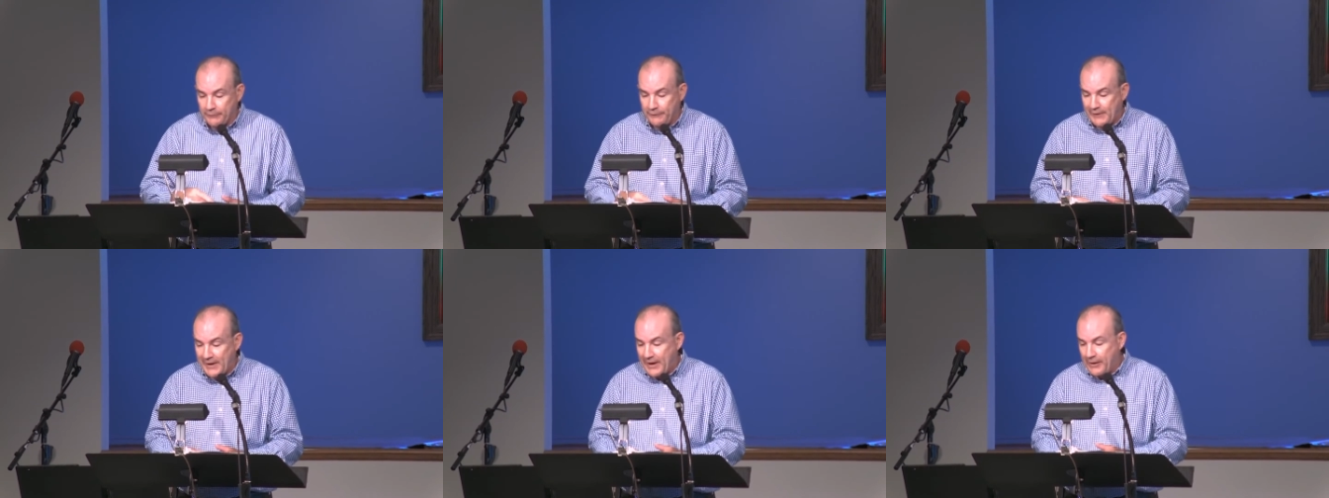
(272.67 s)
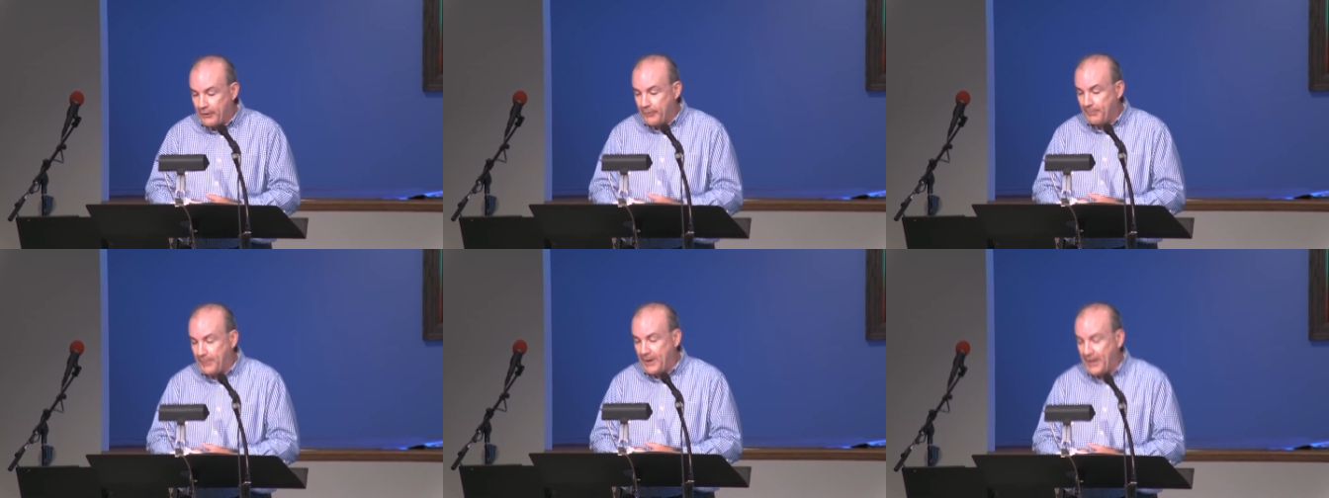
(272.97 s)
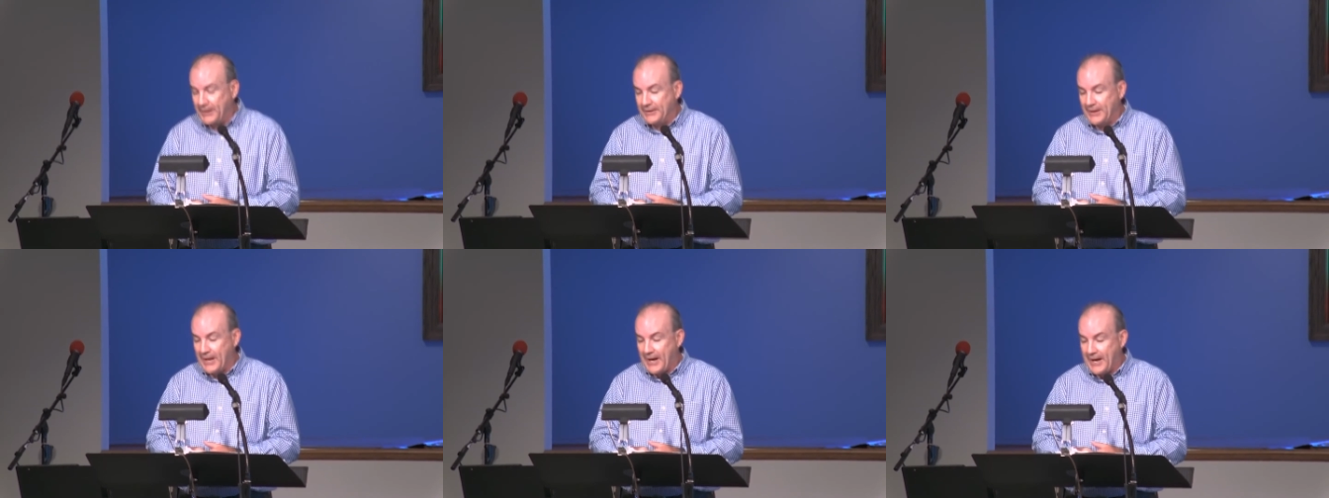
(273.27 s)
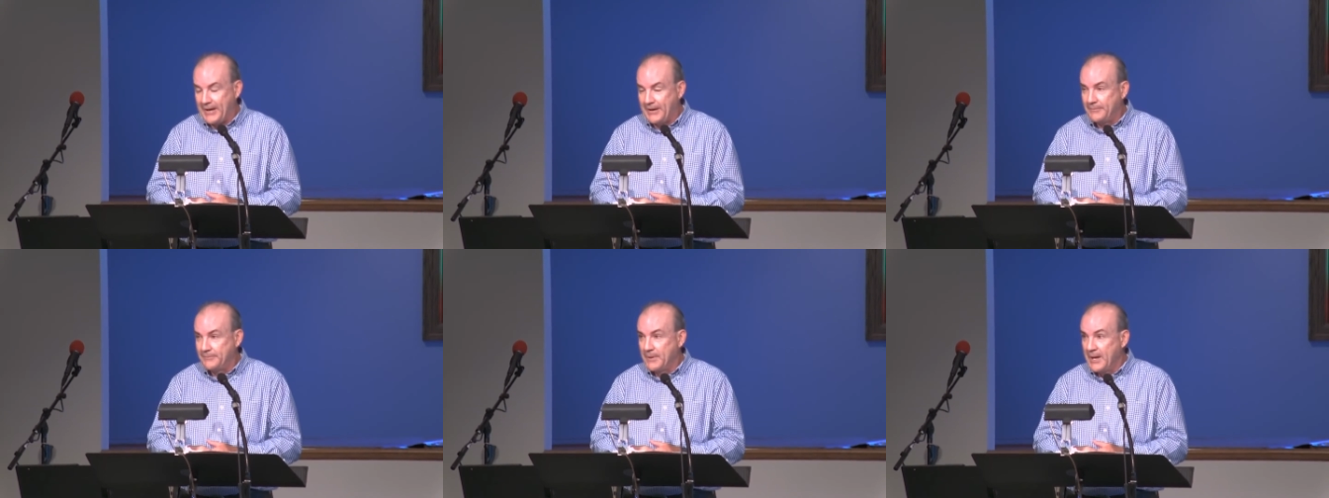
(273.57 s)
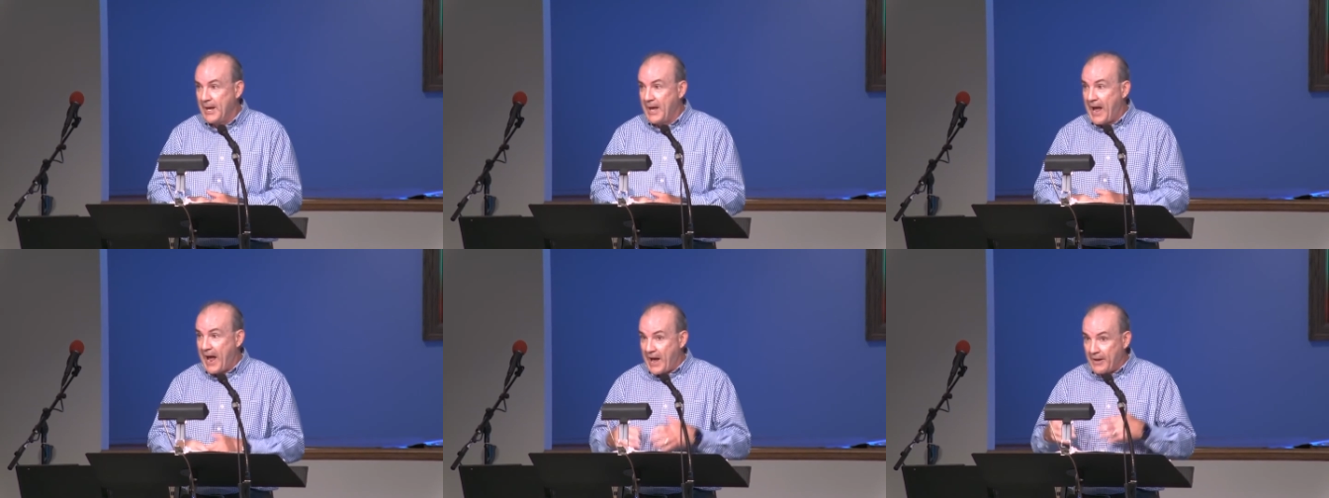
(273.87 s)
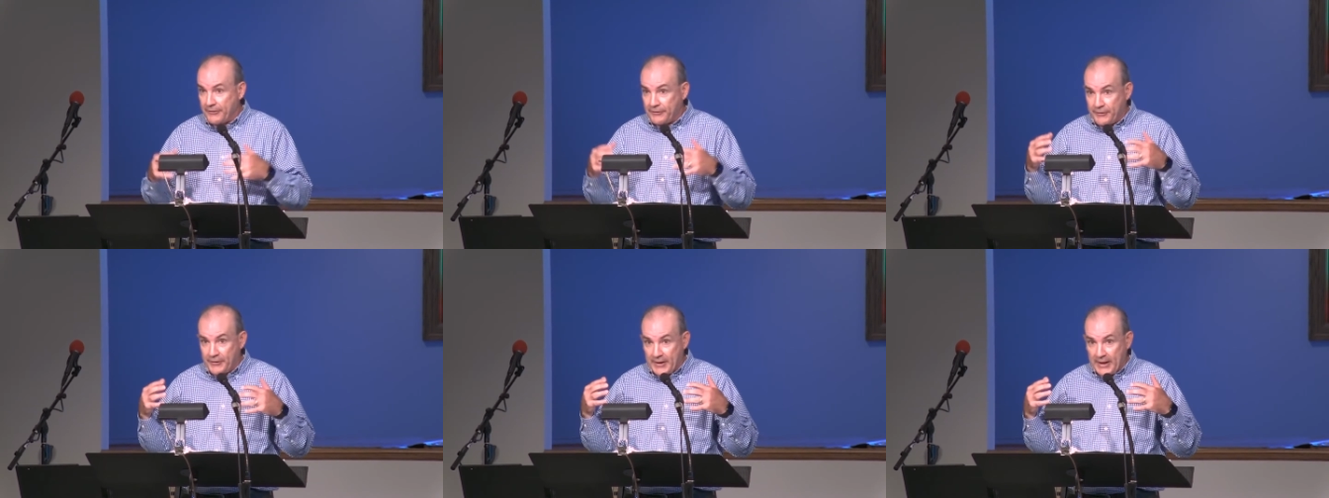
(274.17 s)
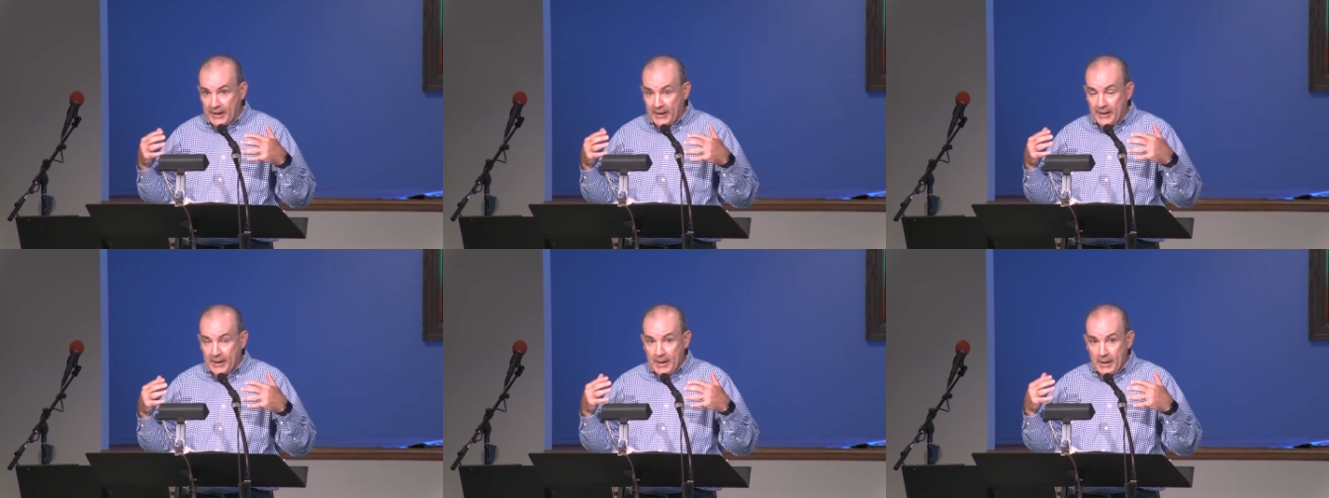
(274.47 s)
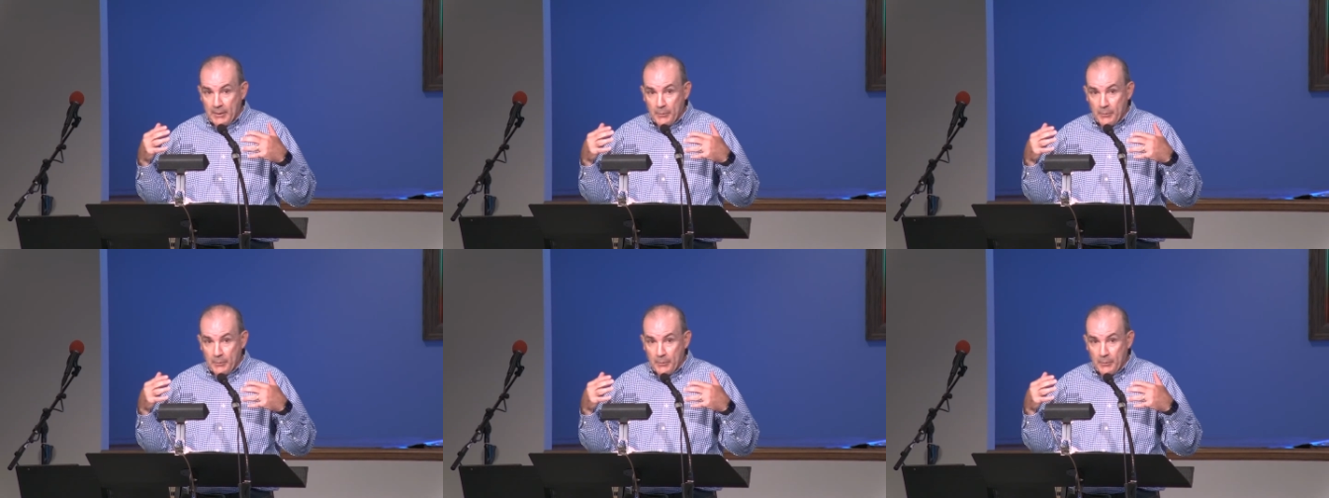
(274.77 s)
of fire by night as, they,